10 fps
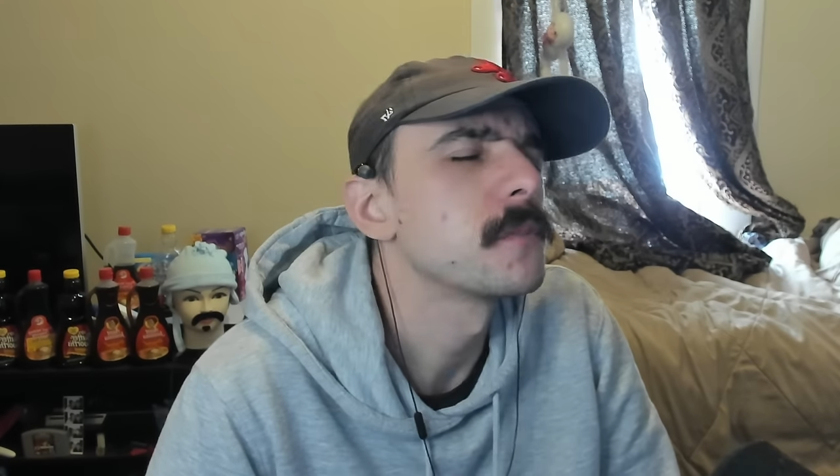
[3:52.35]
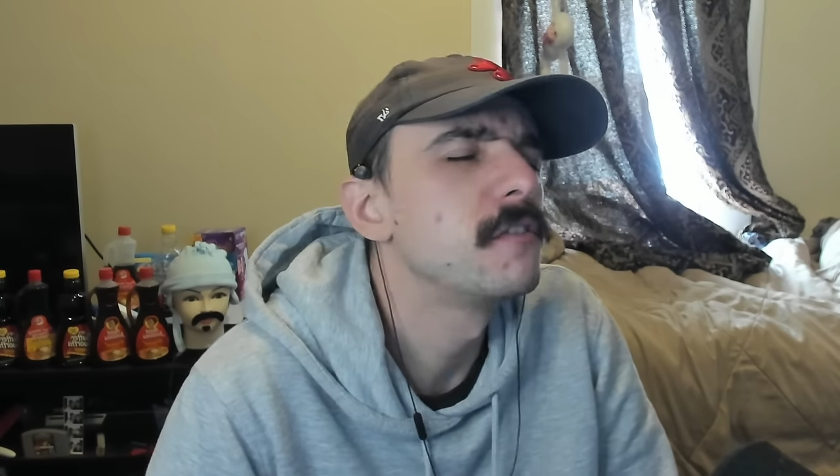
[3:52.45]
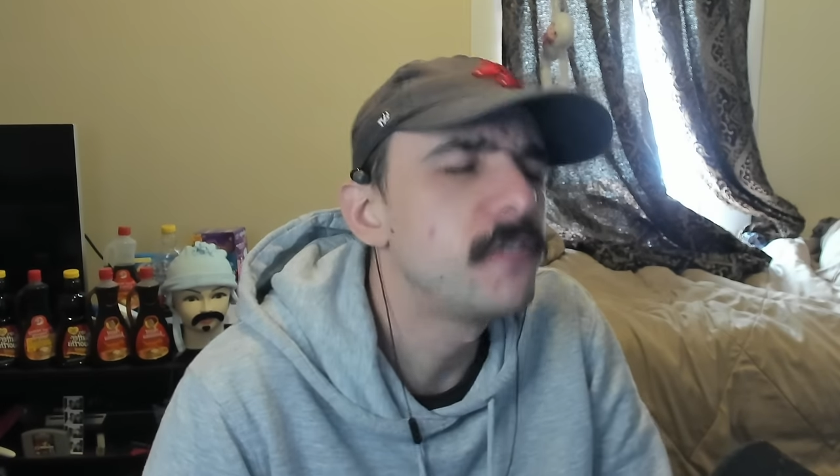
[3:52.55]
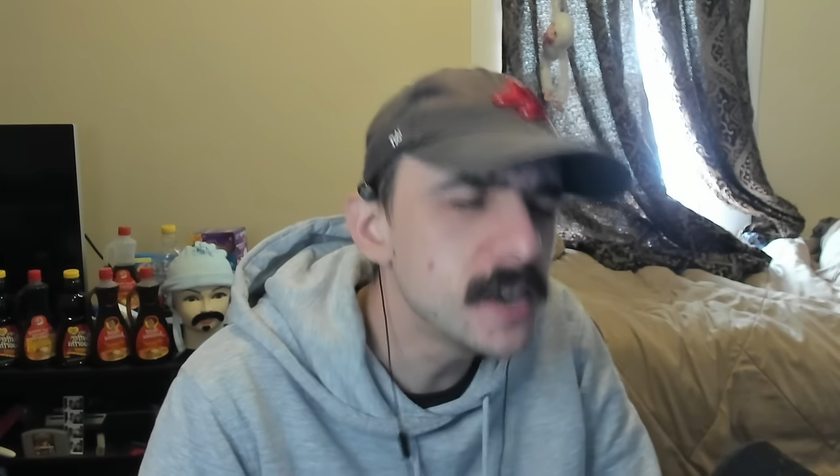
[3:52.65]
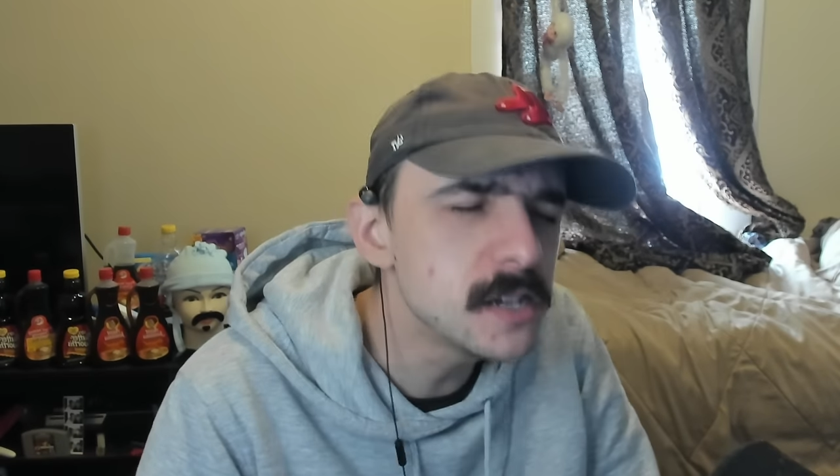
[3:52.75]

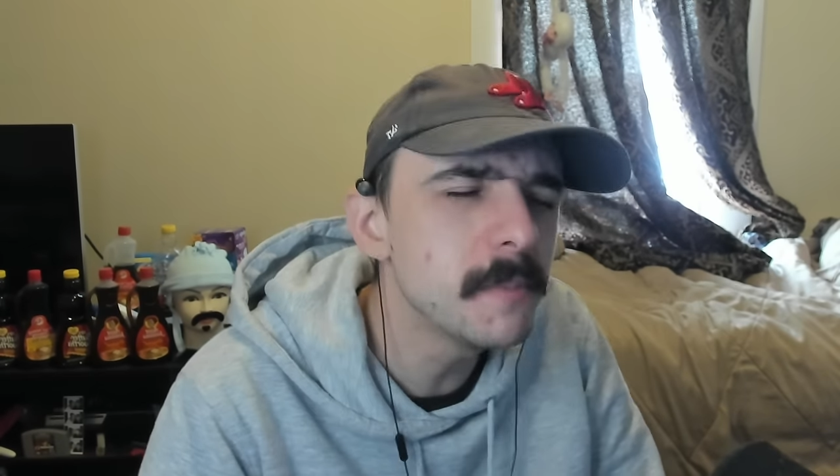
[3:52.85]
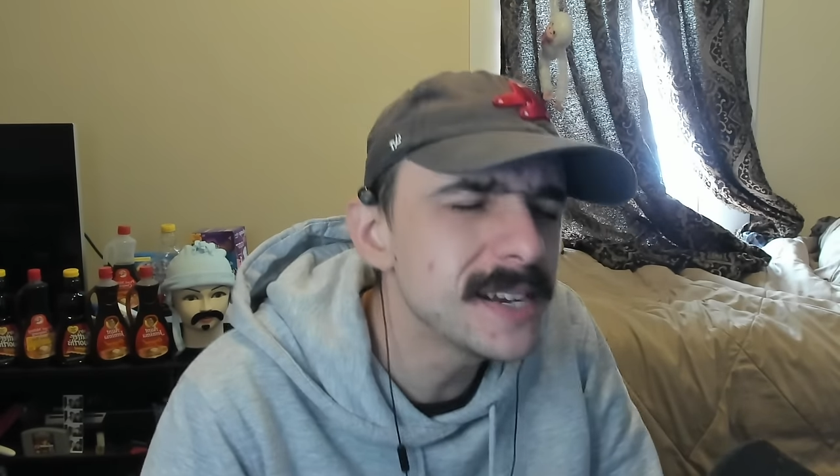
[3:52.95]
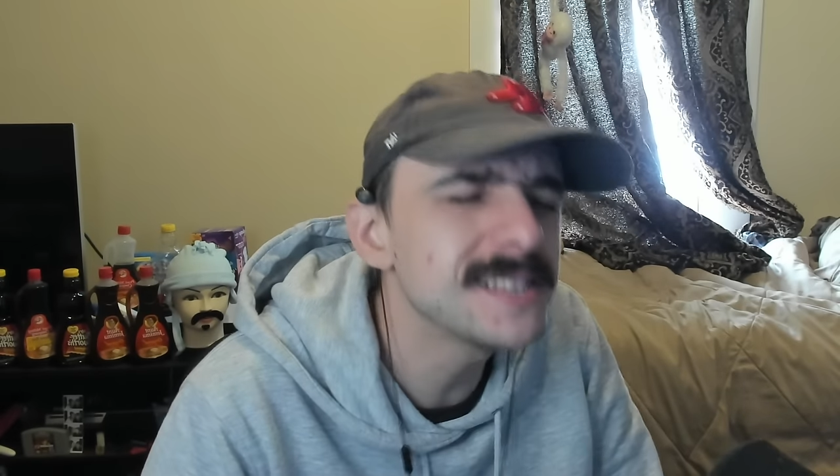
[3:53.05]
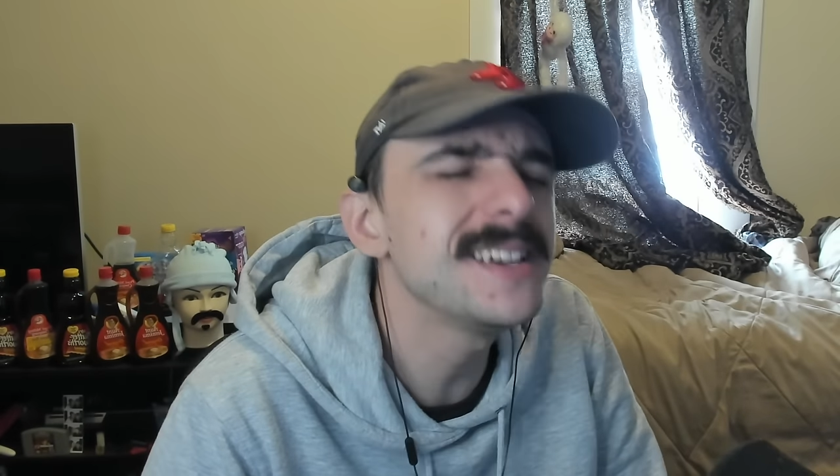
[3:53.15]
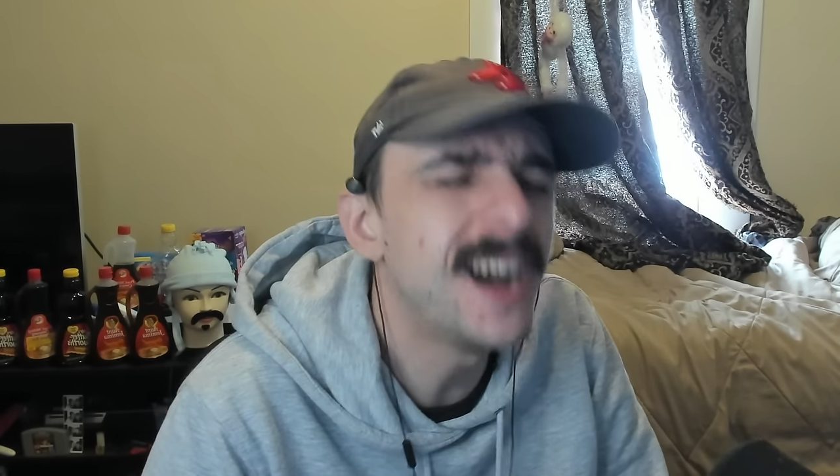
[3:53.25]

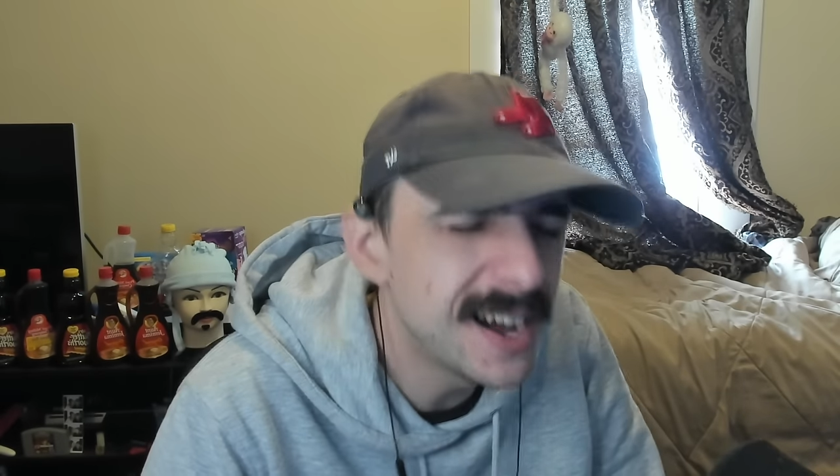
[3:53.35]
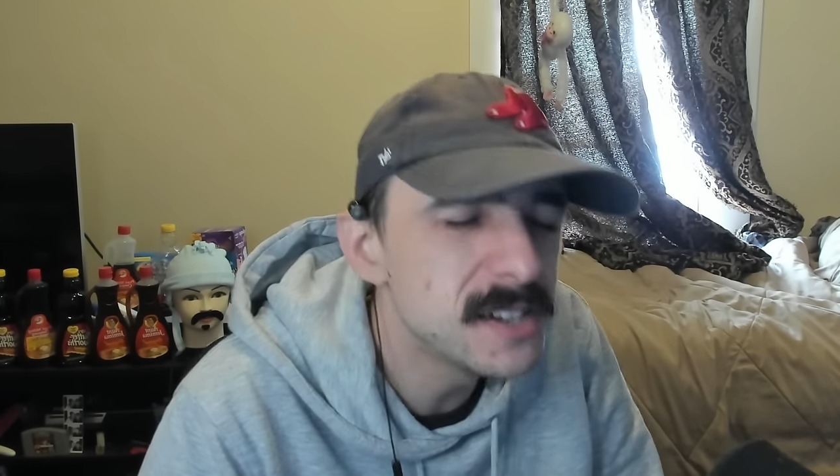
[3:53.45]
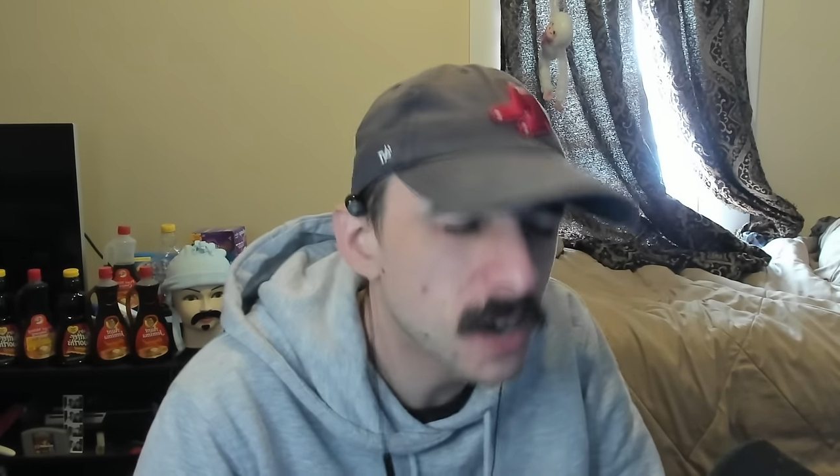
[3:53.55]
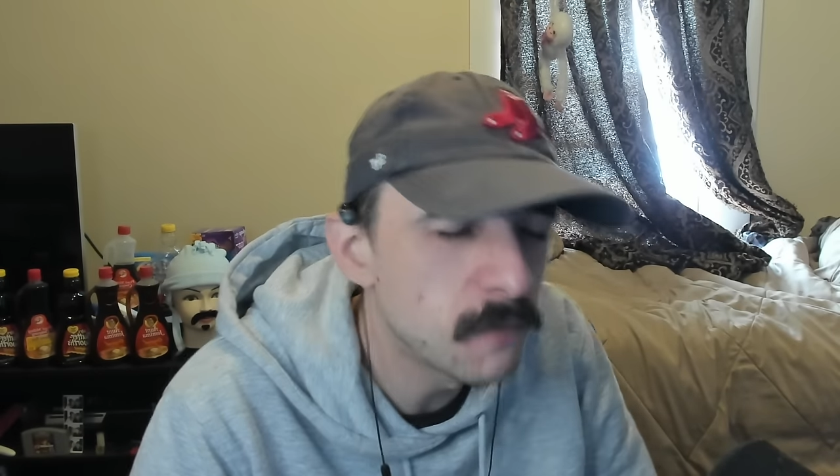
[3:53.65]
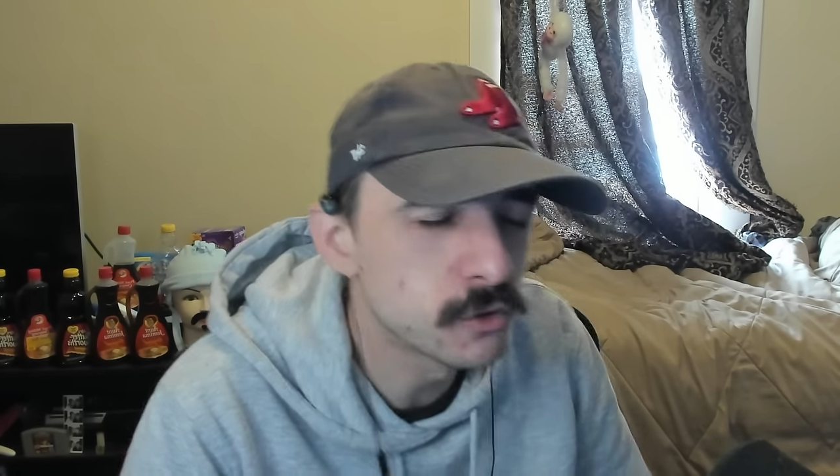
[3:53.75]
fundamentally
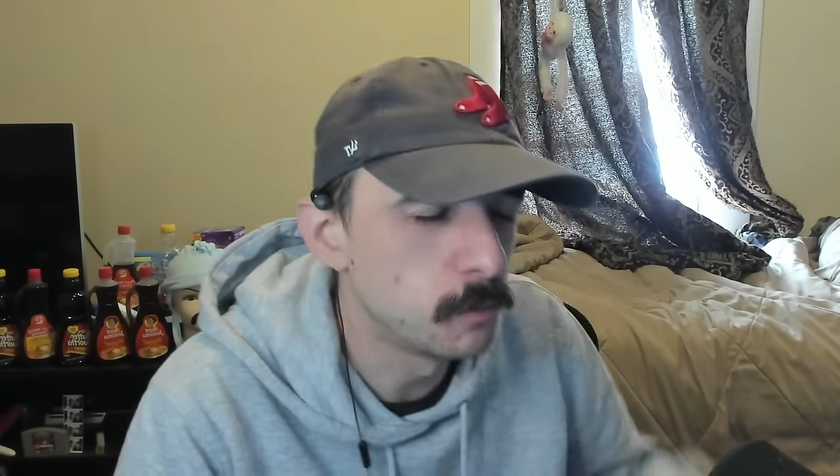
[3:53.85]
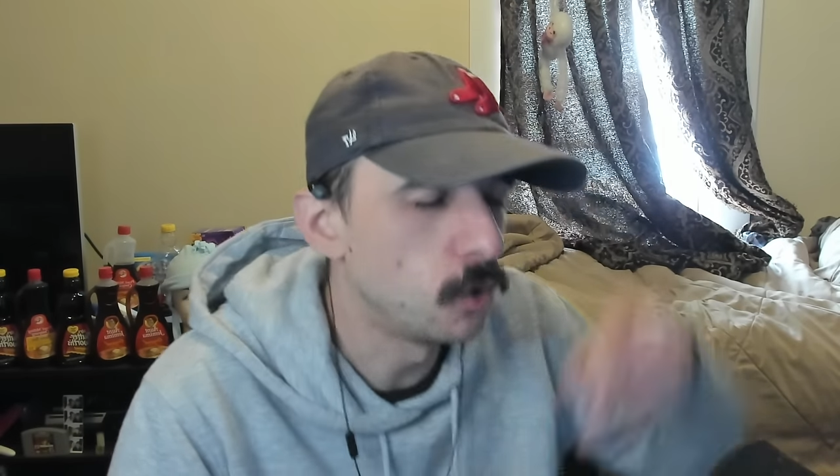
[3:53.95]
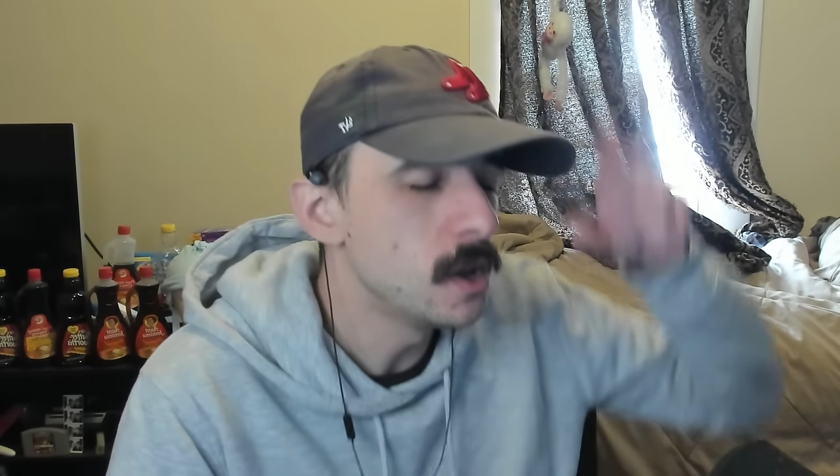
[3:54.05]
uncomfortable,